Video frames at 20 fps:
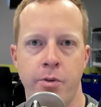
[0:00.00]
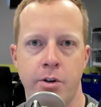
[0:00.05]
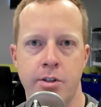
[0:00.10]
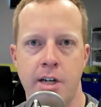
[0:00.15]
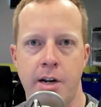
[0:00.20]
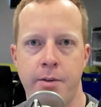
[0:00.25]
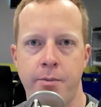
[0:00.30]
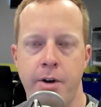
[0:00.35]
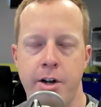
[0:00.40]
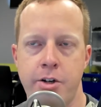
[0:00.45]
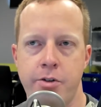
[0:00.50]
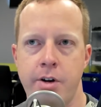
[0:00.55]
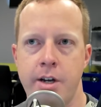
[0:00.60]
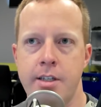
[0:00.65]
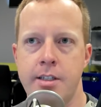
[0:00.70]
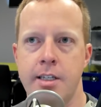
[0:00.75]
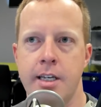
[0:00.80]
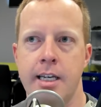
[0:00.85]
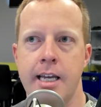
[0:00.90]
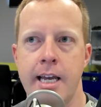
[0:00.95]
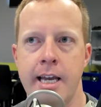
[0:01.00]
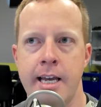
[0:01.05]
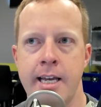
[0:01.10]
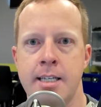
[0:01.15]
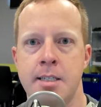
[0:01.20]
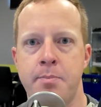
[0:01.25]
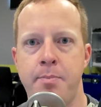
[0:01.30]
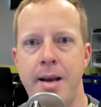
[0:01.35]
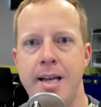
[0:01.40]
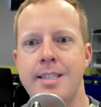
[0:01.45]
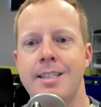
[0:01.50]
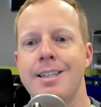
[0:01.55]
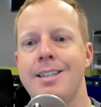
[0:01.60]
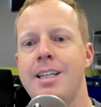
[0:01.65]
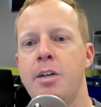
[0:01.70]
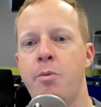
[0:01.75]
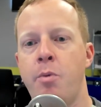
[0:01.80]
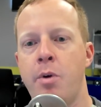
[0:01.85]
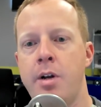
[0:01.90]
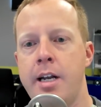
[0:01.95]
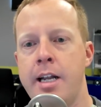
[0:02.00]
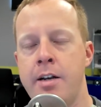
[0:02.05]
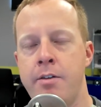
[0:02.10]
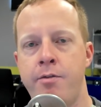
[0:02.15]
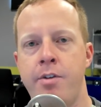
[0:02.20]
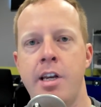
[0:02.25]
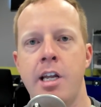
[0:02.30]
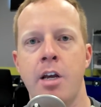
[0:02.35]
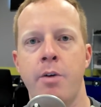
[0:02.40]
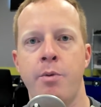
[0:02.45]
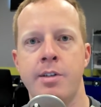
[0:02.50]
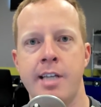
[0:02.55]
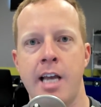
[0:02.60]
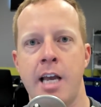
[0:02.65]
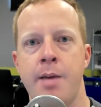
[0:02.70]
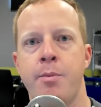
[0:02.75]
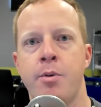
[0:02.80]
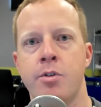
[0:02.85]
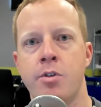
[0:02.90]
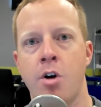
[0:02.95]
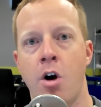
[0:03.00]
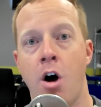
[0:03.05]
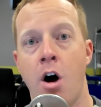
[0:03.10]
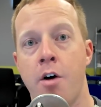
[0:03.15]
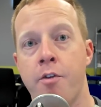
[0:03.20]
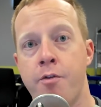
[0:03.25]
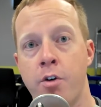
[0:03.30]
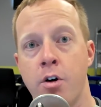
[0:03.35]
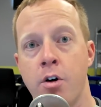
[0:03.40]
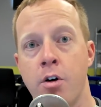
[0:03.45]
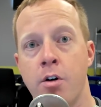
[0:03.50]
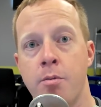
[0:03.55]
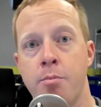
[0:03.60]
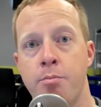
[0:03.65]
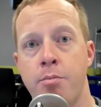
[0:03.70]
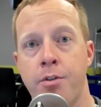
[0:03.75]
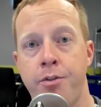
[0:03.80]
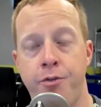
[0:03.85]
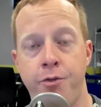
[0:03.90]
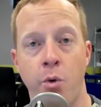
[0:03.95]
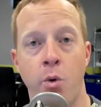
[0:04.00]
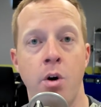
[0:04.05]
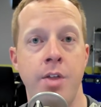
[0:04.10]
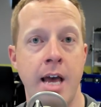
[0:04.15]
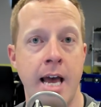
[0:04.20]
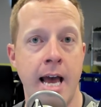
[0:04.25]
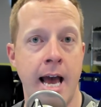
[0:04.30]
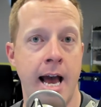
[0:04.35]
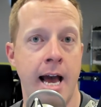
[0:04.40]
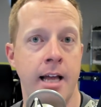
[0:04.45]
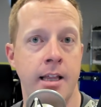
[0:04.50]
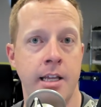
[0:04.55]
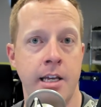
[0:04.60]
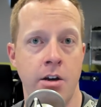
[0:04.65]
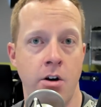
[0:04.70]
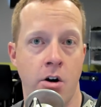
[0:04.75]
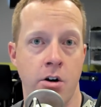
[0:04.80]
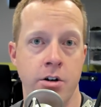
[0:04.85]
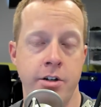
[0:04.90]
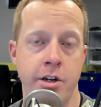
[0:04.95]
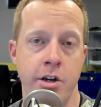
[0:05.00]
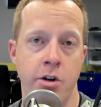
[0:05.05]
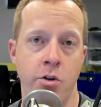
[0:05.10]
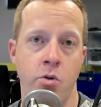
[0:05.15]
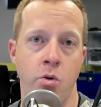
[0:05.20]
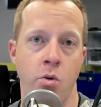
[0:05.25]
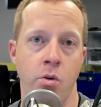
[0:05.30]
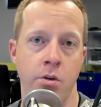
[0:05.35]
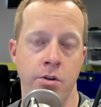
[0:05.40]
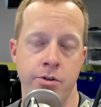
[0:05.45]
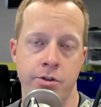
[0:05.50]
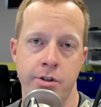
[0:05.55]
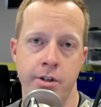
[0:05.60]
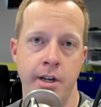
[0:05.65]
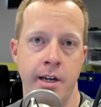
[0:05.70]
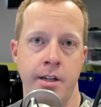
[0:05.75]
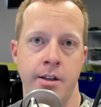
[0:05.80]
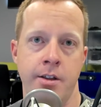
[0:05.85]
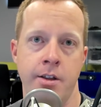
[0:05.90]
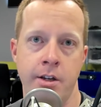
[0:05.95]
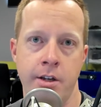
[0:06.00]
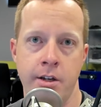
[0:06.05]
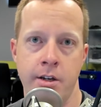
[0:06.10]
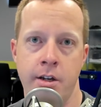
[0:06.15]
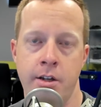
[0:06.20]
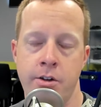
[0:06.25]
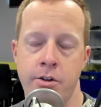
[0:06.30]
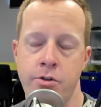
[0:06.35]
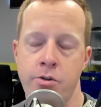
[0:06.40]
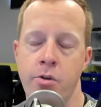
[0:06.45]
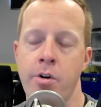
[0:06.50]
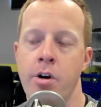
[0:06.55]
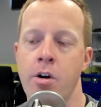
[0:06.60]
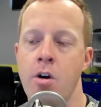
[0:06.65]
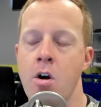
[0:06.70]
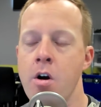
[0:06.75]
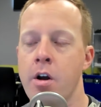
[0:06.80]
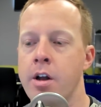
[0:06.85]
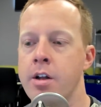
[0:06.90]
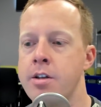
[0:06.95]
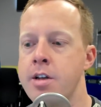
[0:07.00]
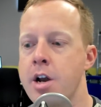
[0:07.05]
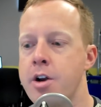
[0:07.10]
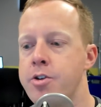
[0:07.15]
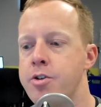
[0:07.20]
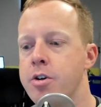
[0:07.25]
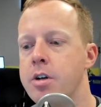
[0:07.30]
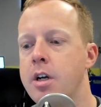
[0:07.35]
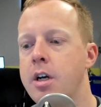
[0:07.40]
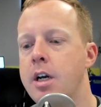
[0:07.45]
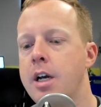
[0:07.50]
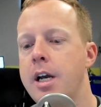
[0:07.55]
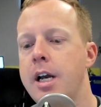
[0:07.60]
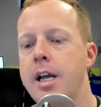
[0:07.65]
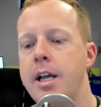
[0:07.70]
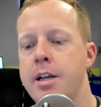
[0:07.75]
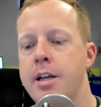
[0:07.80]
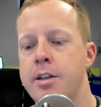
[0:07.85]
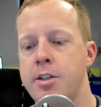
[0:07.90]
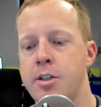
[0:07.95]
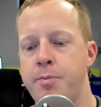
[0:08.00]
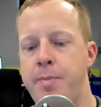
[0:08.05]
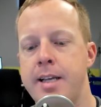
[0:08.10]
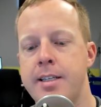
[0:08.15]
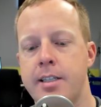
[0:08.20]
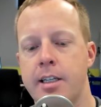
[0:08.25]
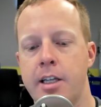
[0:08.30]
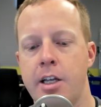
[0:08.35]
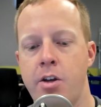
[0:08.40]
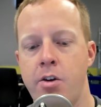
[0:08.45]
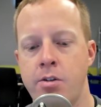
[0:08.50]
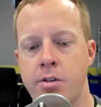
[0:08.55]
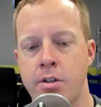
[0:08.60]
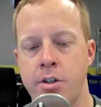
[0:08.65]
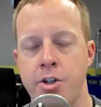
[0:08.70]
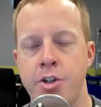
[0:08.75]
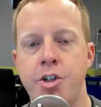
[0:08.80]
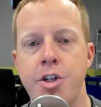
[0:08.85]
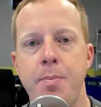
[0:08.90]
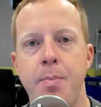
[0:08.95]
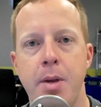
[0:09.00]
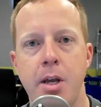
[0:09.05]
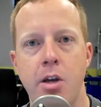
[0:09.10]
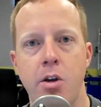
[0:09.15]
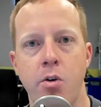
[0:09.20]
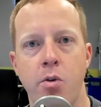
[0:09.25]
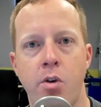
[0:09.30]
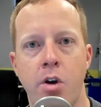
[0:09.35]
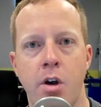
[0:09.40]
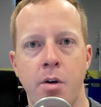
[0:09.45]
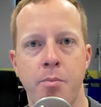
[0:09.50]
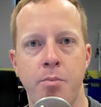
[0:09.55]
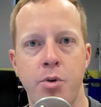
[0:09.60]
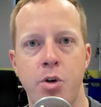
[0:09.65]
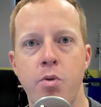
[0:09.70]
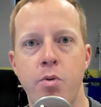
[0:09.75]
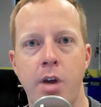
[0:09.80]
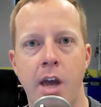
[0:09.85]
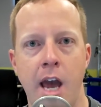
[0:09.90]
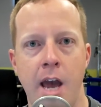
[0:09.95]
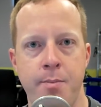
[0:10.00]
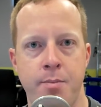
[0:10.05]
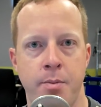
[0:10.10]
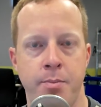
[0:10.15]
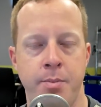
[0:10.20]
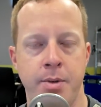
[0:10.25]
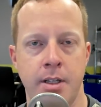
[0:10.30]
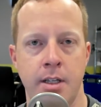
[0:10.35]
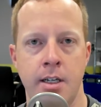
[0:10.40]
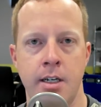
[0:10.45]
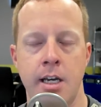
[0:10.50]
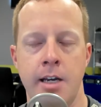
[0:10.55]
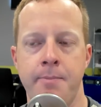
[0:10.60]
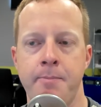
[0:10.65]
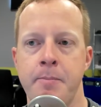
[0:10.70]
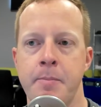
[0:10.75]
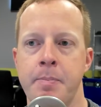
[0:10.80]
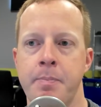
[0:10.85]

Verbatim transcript: real-time ray tracing is basically what NVIDIA was able to offer before they had the RT cores and the Turing architecture. This is basically using the GPU compute capability